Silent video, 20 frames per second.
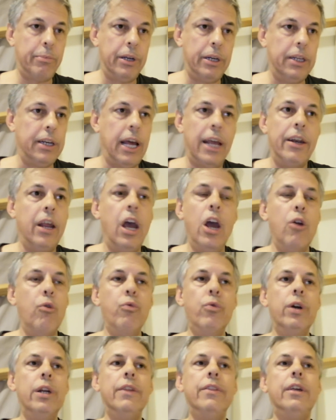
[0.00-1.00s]
million. And
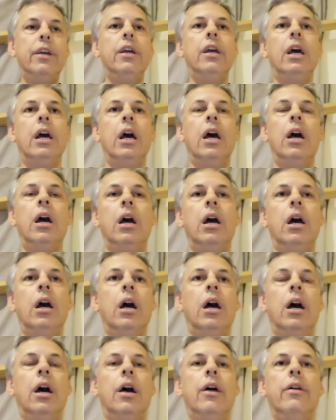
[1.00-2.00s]
really
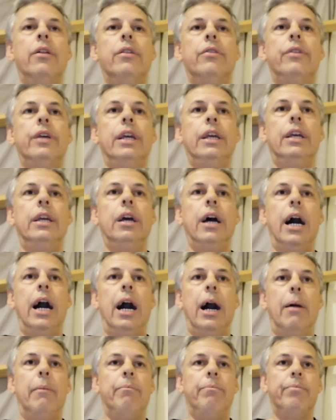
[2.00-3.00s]
the
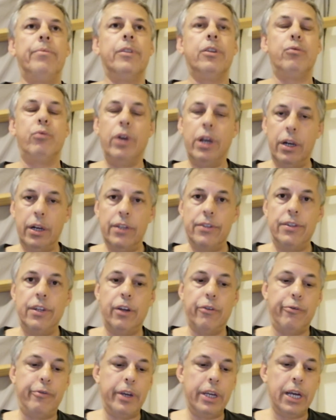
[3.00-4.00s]

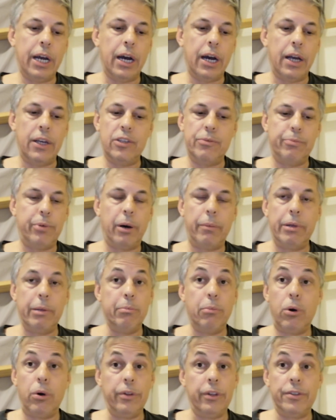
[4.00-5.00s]
realistic figure is probably
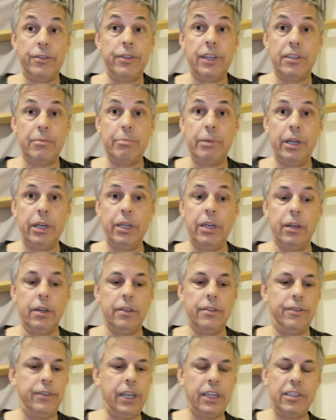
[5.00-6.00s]
more than 6 million.
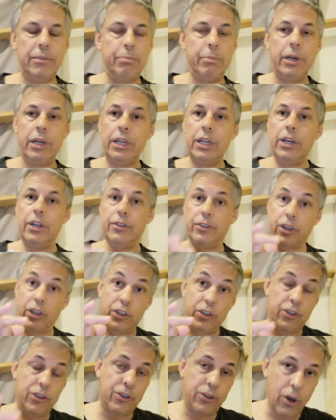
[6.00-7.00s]
6 million is
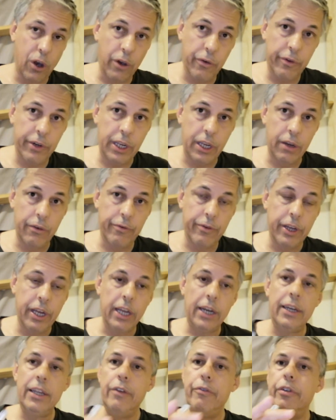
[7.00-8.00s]
conservative
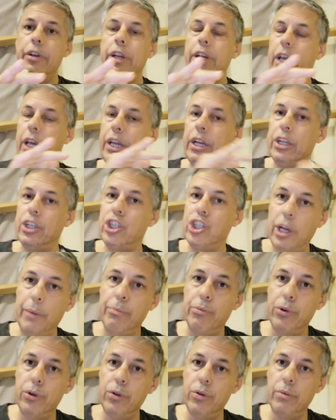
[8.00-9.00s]
living in a
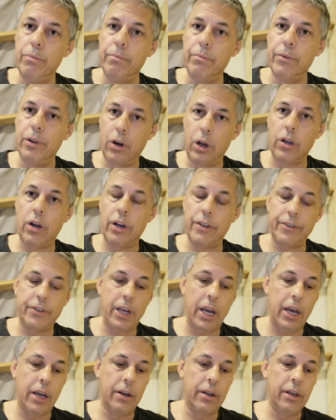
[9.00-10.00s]
cheap room. Like I
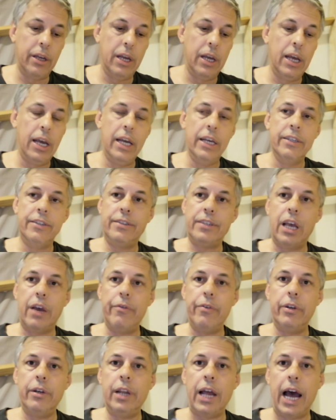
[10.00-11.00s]
said,
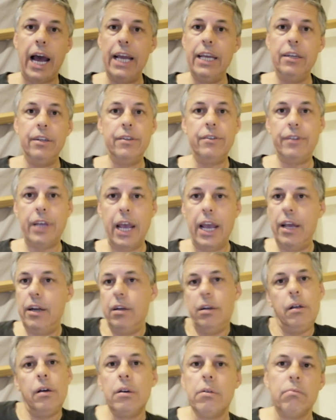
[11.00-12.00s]
7, 8,
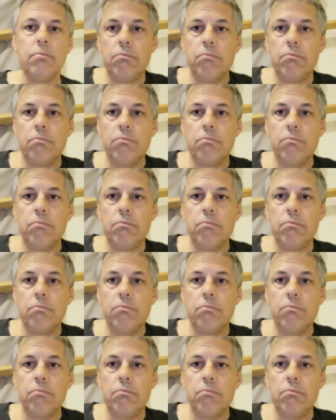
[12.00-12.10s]
10,